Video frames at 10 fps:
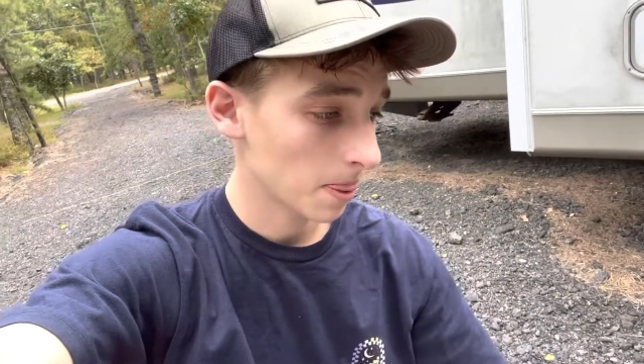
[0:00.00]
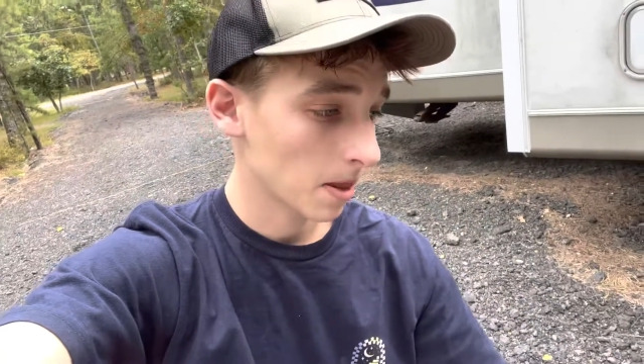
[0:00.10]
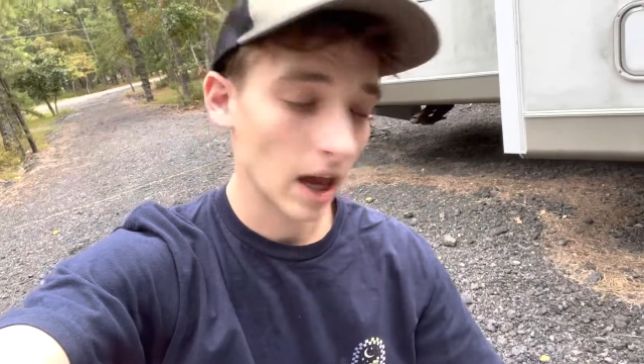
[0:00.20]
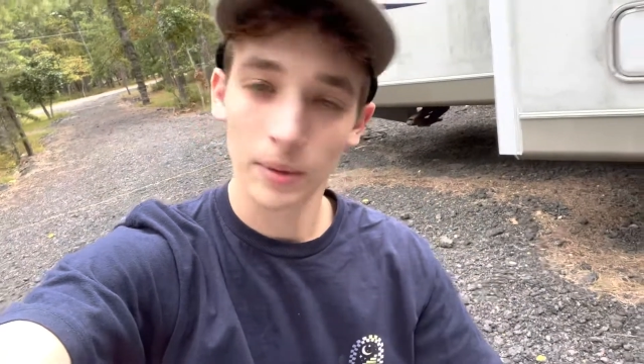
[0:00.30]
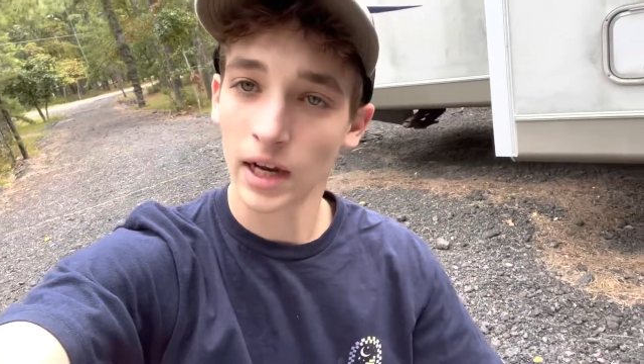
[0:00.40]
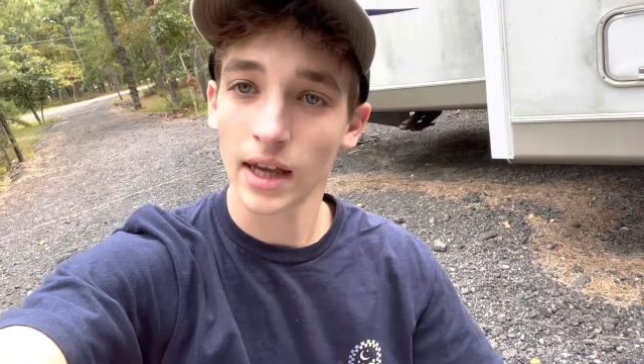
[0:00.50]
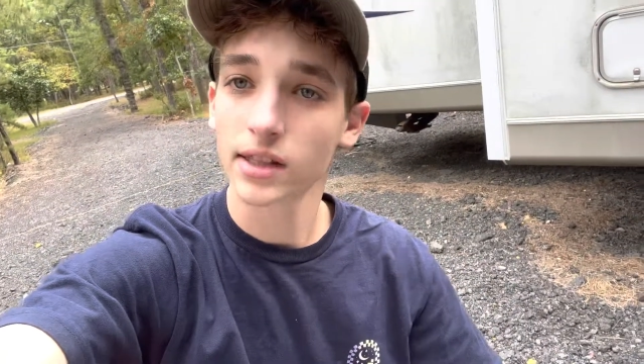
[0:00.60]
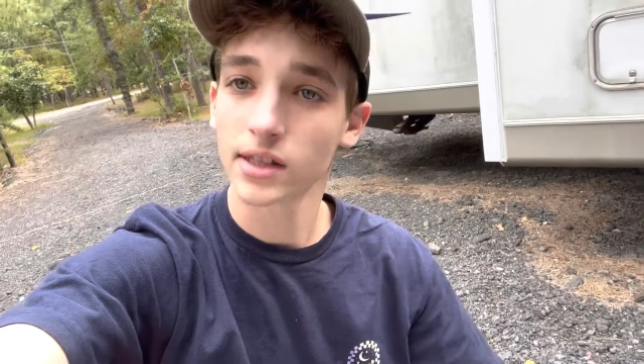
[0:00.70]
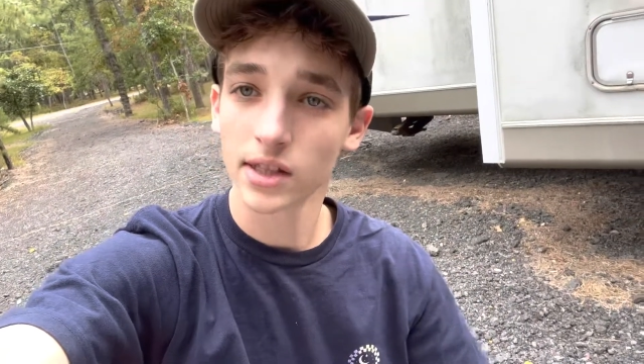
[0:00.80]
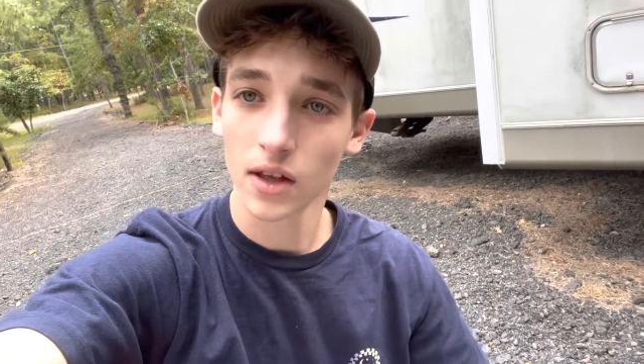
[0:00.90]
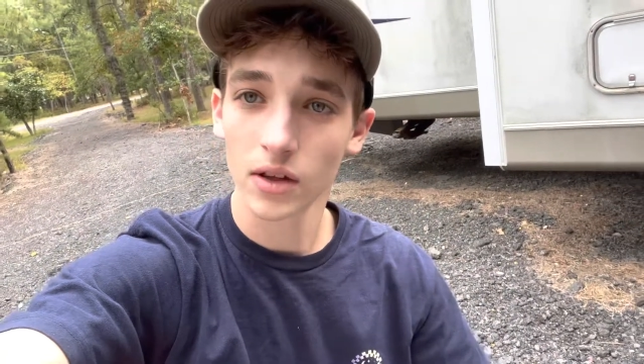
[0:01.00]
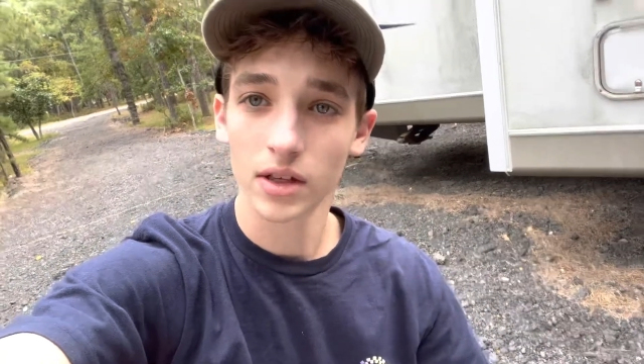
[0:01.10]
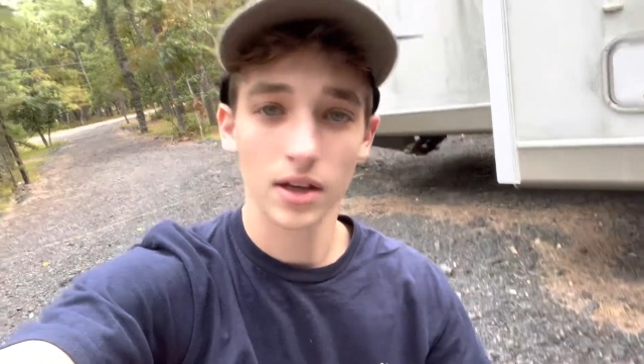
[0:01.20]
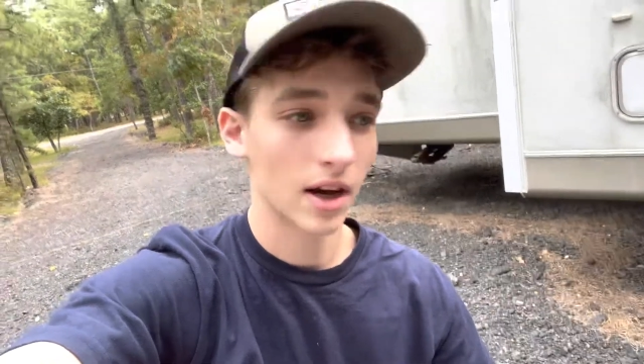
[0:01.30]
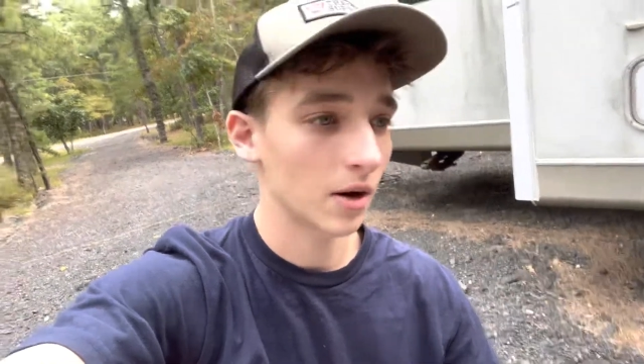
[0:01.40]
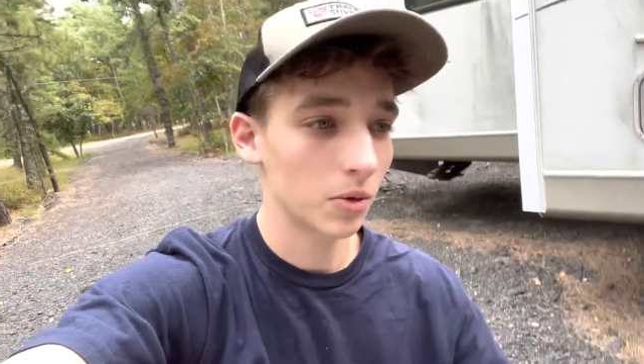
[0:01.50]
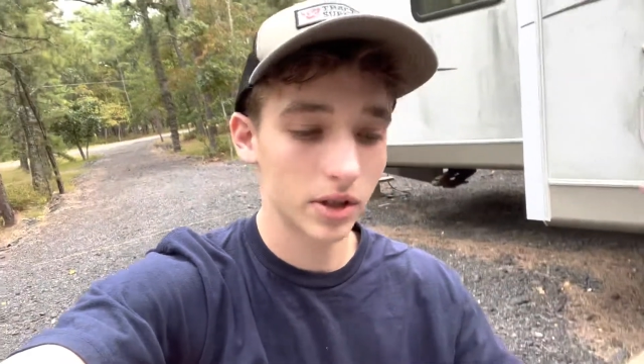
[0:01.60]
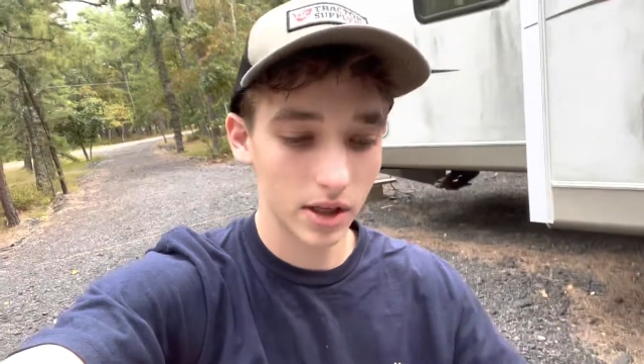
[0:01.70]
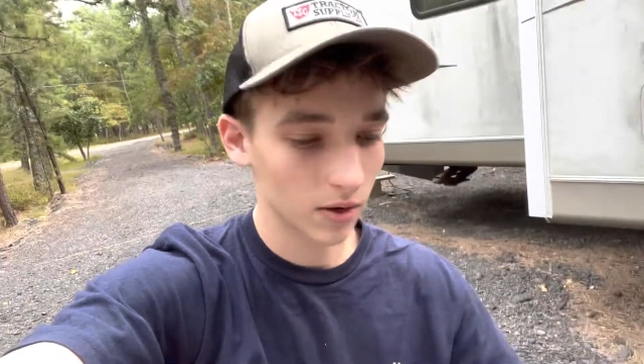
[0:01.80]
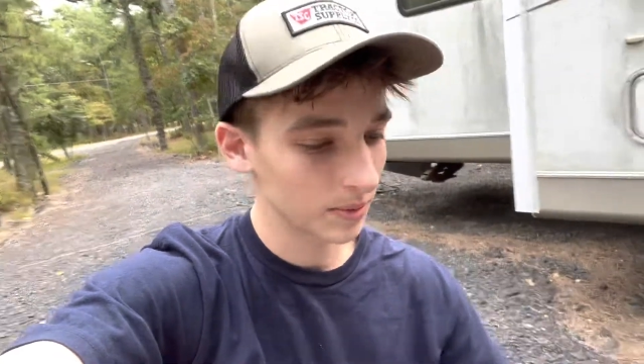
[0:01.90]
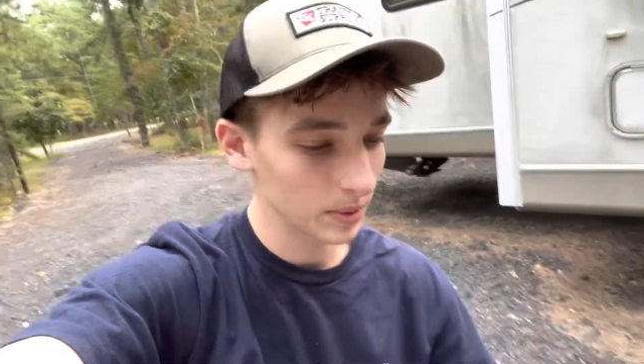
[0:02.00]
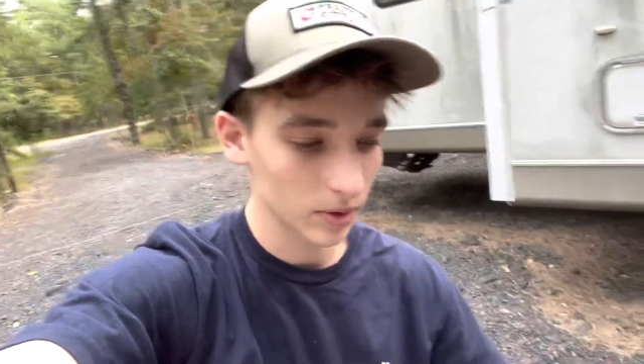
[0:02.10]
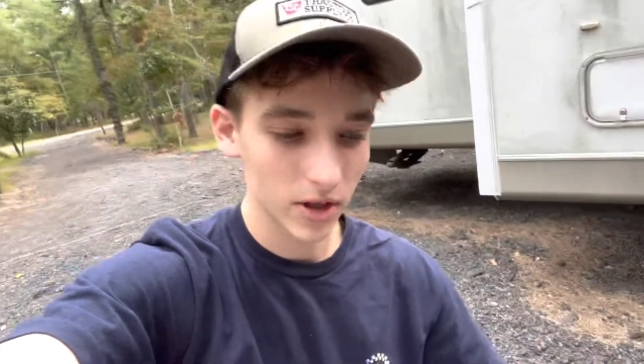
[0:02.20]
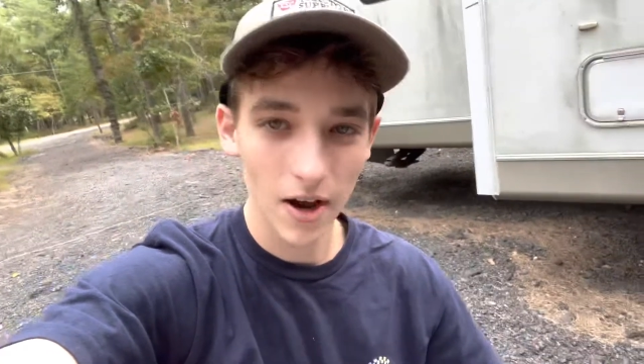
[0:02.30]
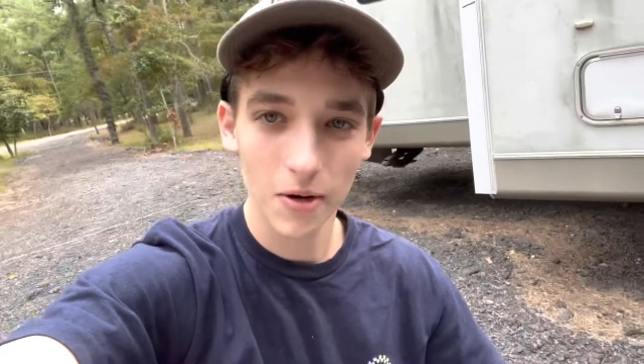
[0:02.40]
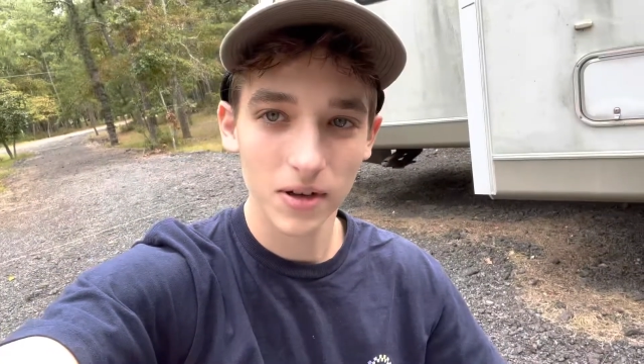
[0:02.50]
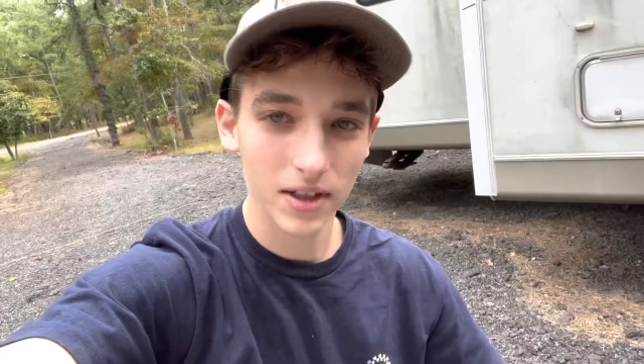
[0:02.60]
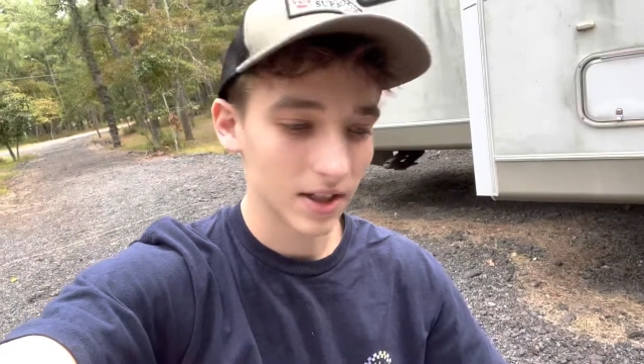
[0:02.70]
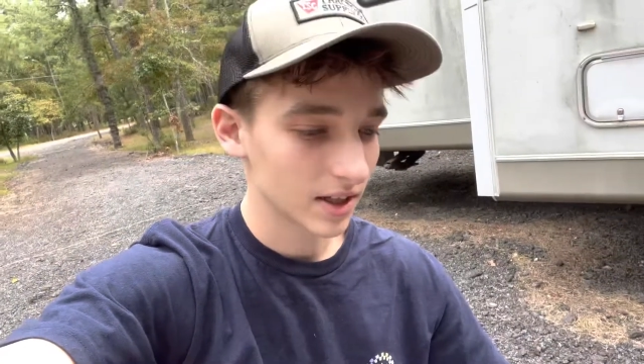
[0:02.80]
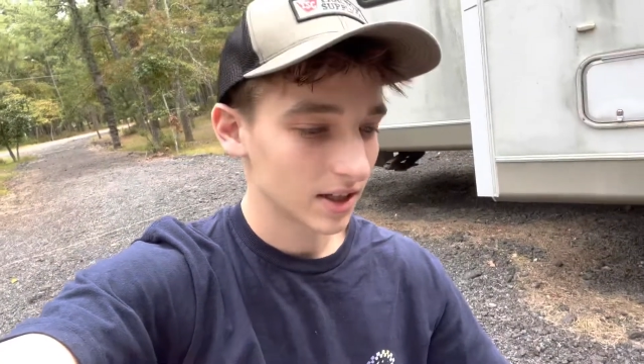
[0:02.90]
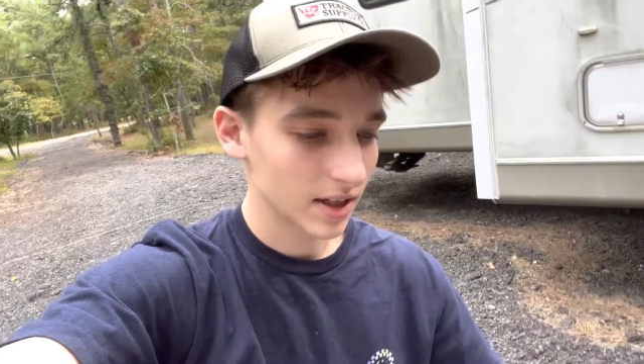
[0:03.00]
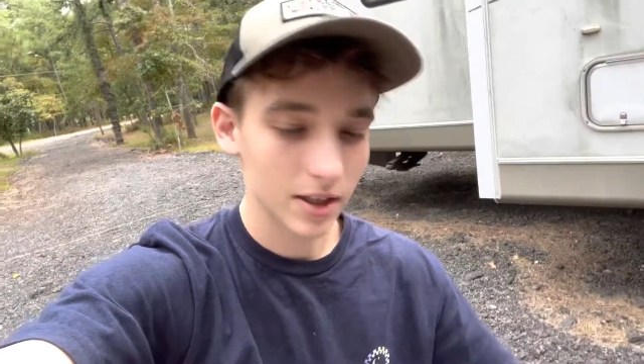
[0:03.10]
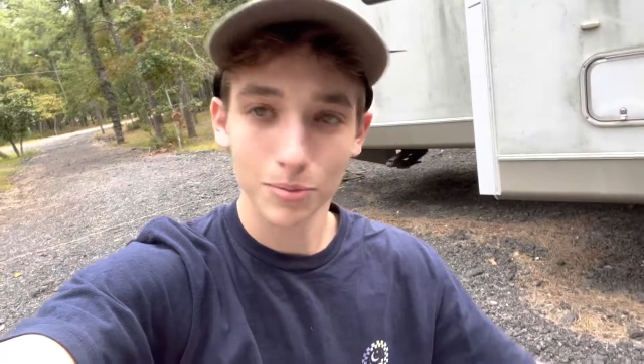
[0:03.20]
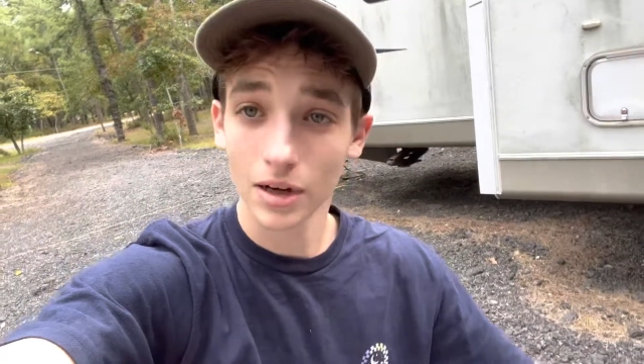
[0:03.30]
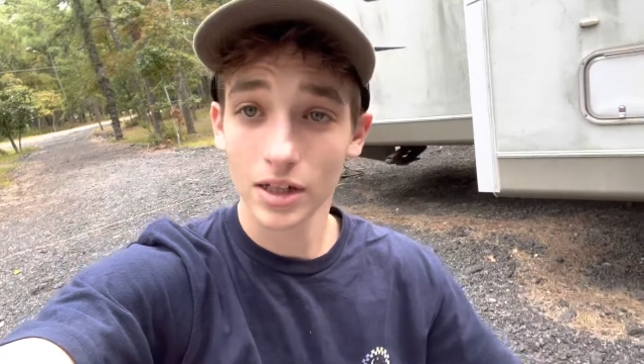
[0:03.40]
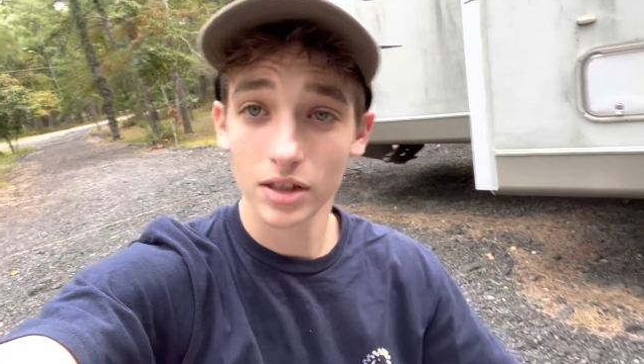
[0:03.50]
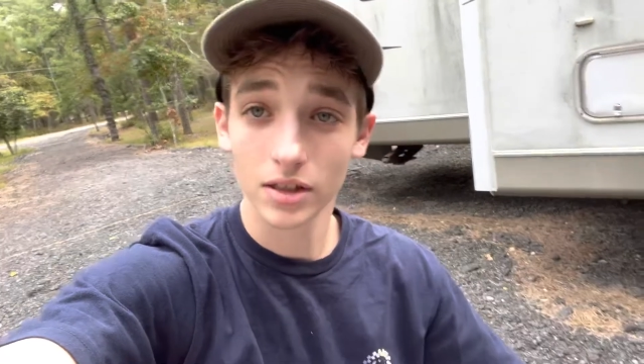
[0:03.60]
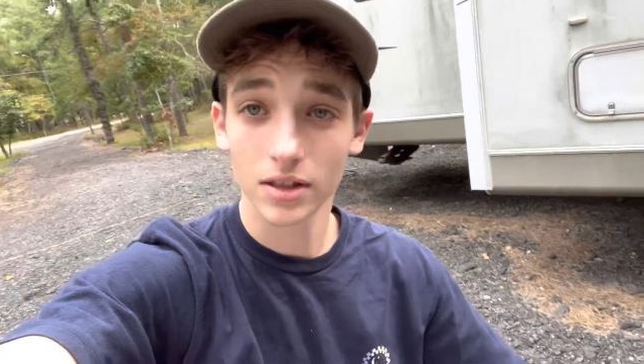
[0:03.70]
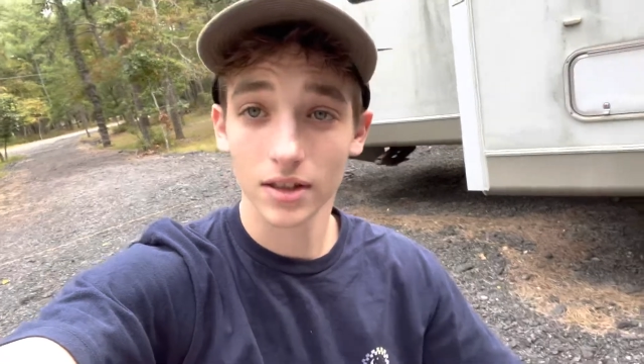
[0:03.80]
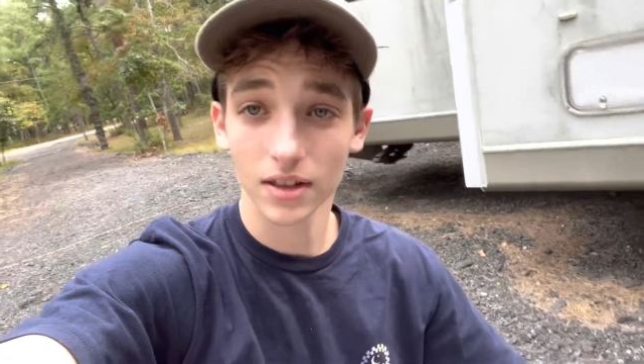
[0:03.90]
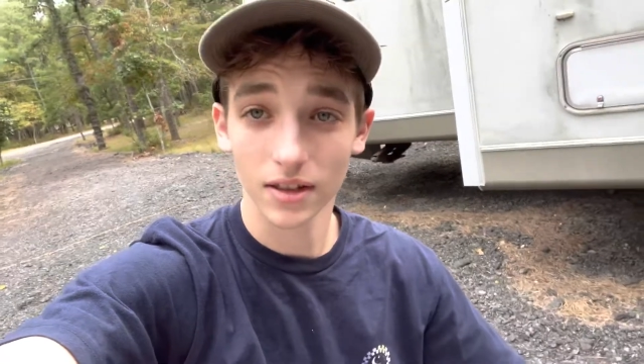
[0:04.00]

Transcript: I've been asked to sell it. I always tell people no, it's precious.